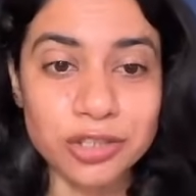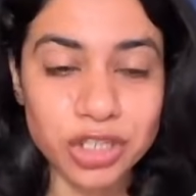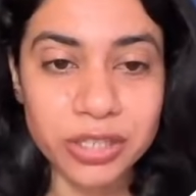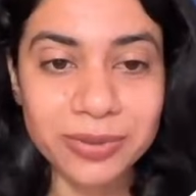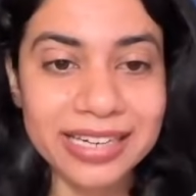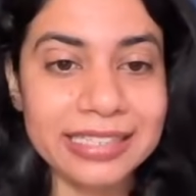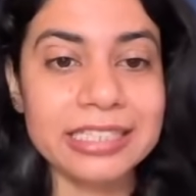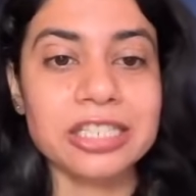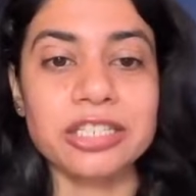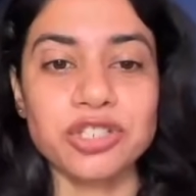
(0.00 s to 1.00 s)
generally
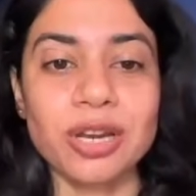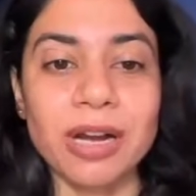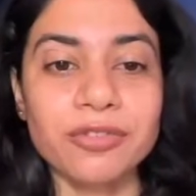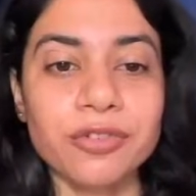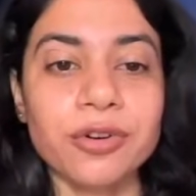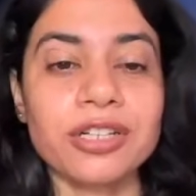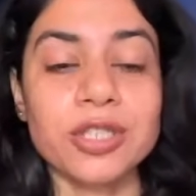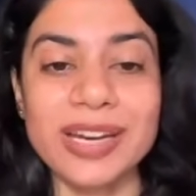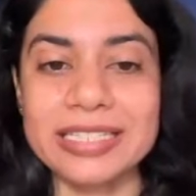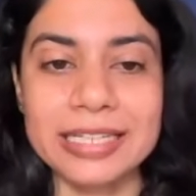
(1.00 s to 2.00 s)
this Gemma 4
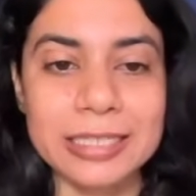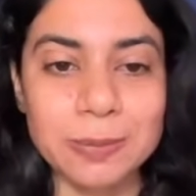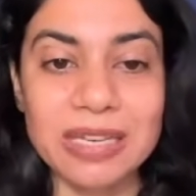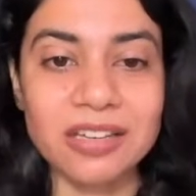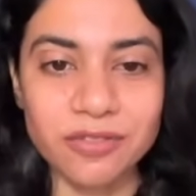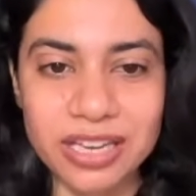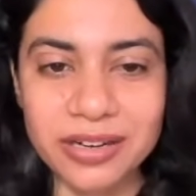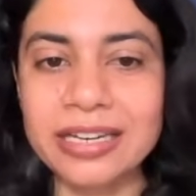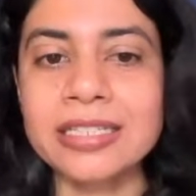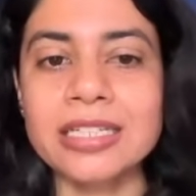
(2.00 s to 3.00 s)
26p
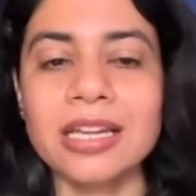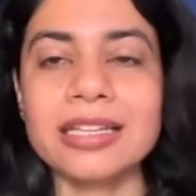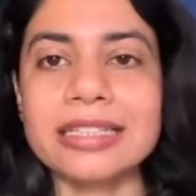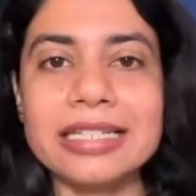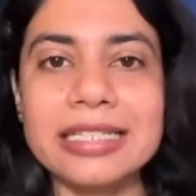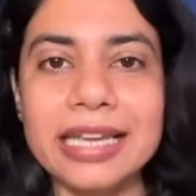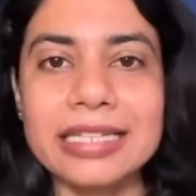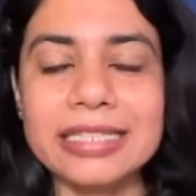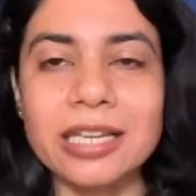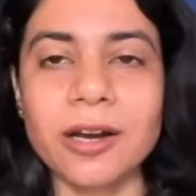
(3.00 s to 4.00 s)
variant, this
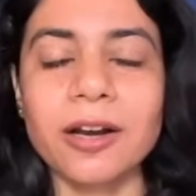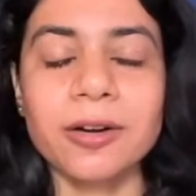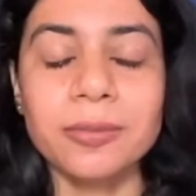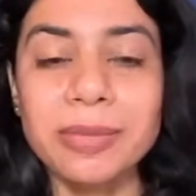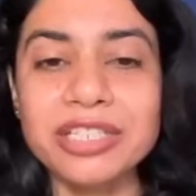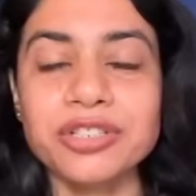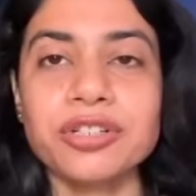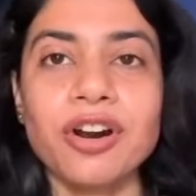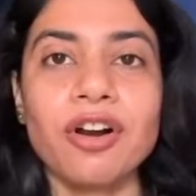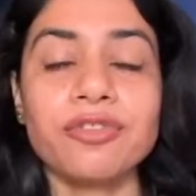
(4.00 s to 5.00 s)
is a
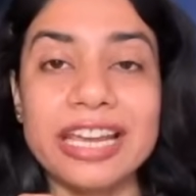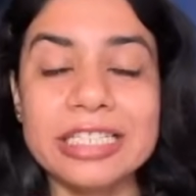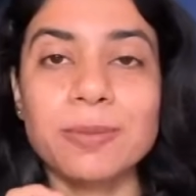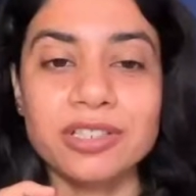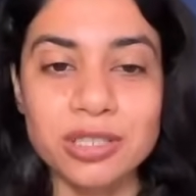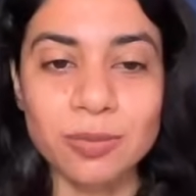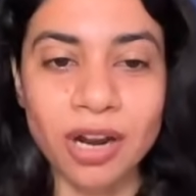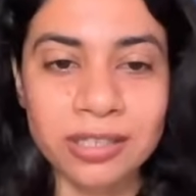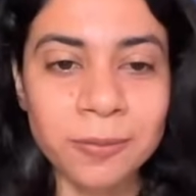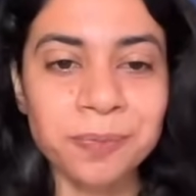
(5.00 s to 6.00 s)
mixture of experts
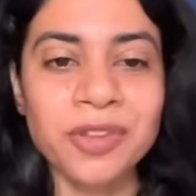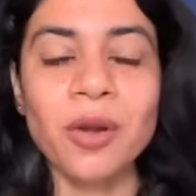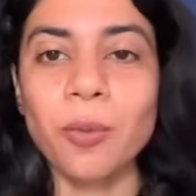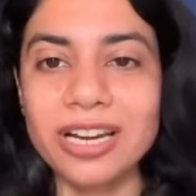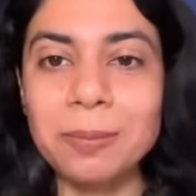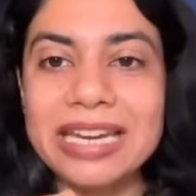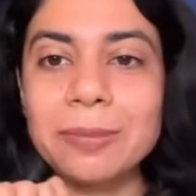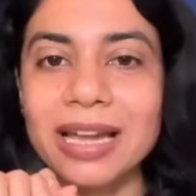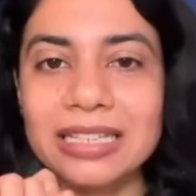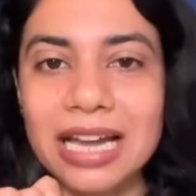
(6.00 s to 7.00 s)
model. What I mean
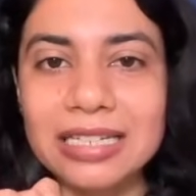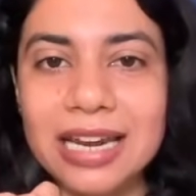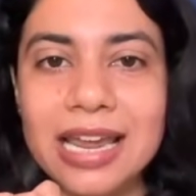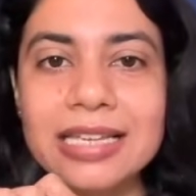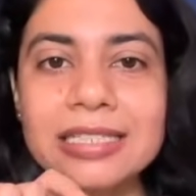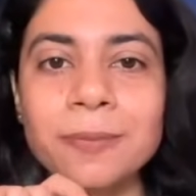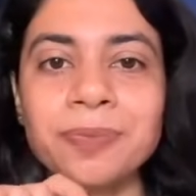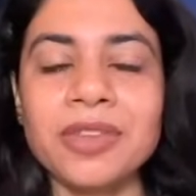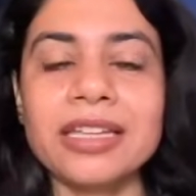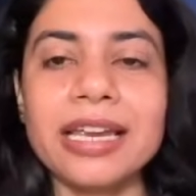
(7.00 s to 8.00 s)
by that is
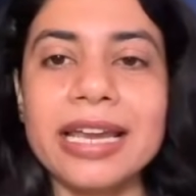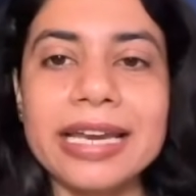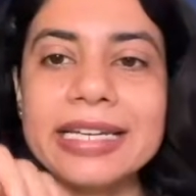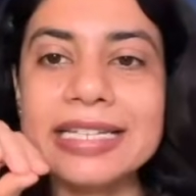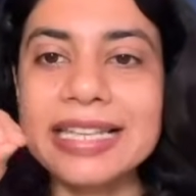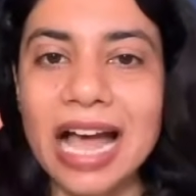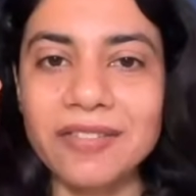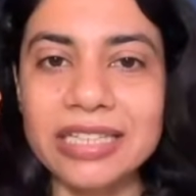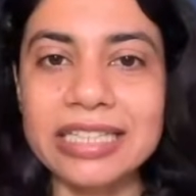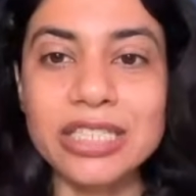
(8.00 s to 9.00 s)
it is
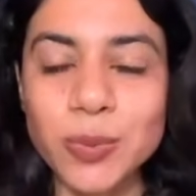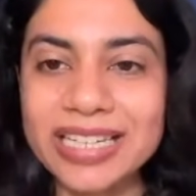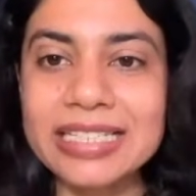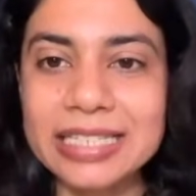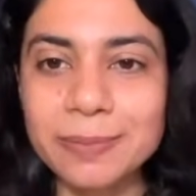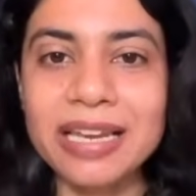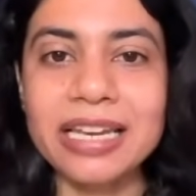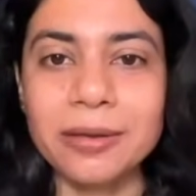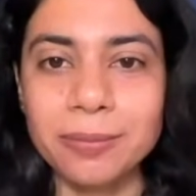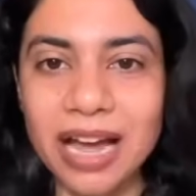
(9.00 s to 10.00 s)
having these 26
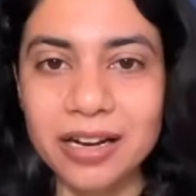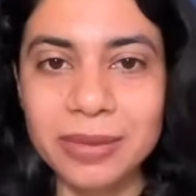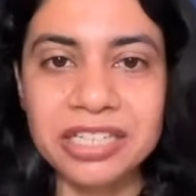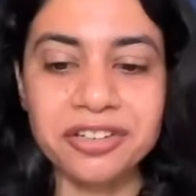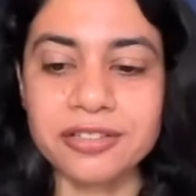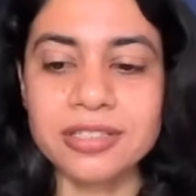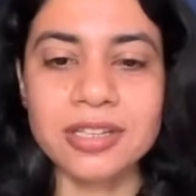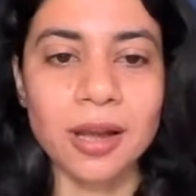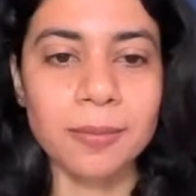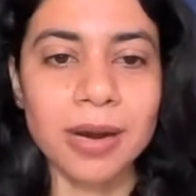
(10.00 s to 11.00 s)
billion parameters,
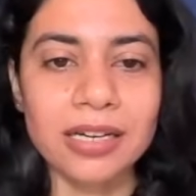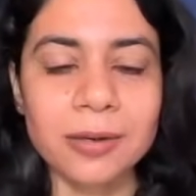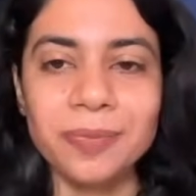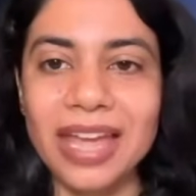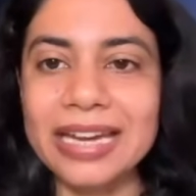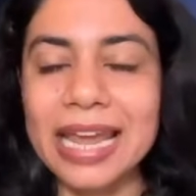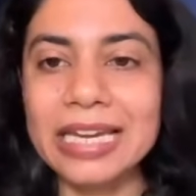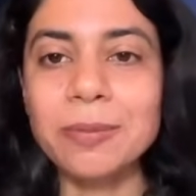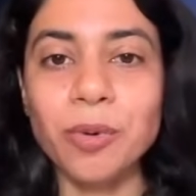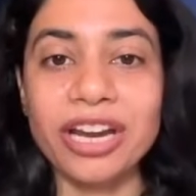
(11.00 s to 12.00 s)
but at
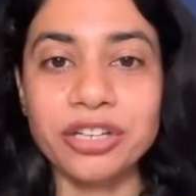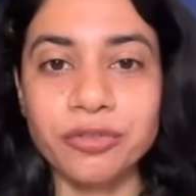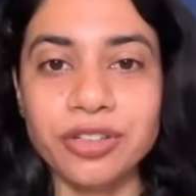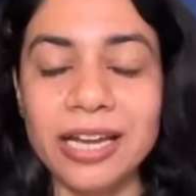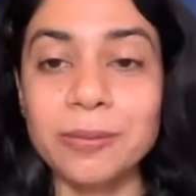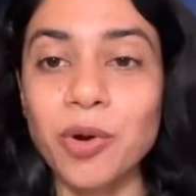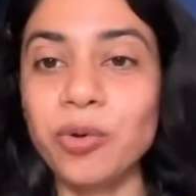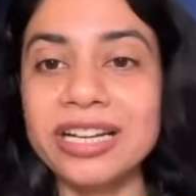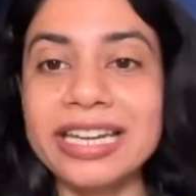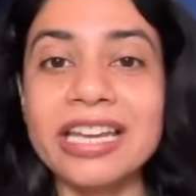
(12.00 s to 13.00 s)
any point of time,
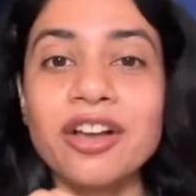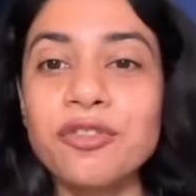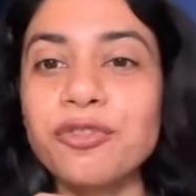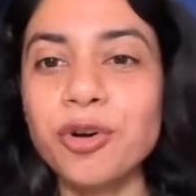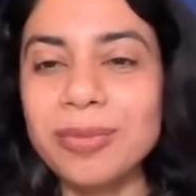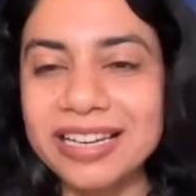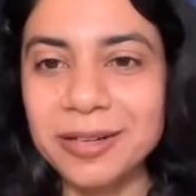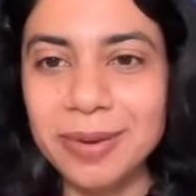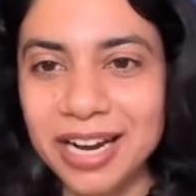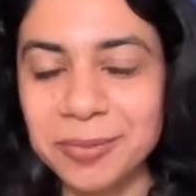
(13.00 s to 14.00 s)
only 4
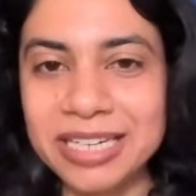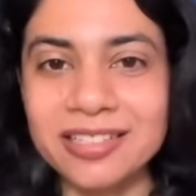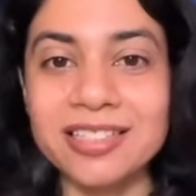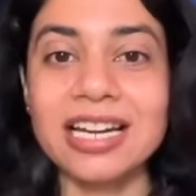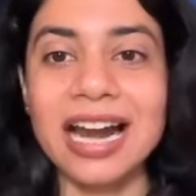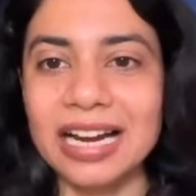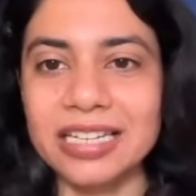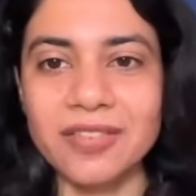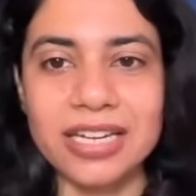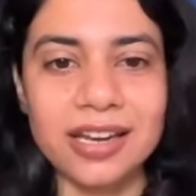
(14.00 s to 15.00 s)
billion parameters are
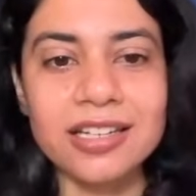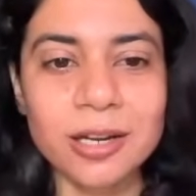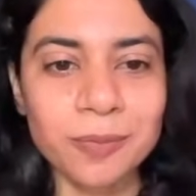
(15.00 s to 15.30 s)
activated.